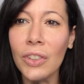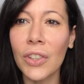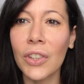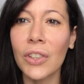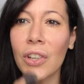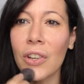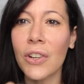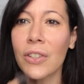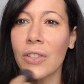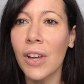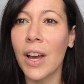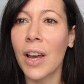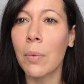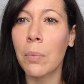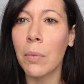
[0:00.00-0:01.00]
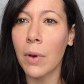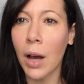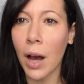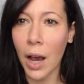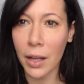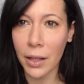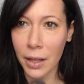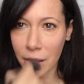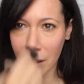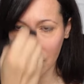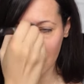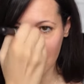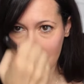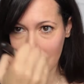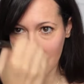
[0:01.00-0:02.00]
You'll notice I'm
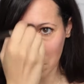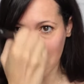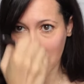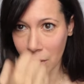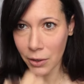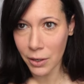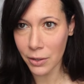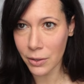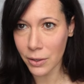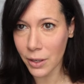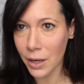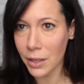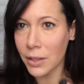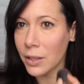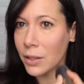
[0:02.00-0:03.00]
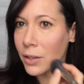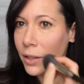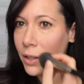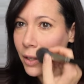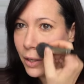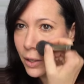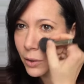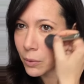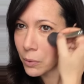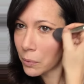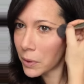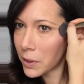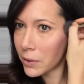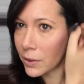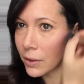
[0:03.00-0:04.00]
highlighting the same areas that I did
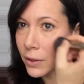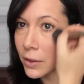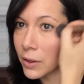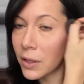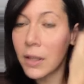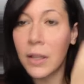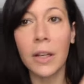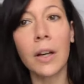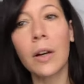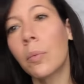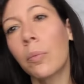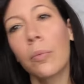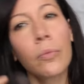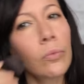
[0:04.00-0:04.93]
with the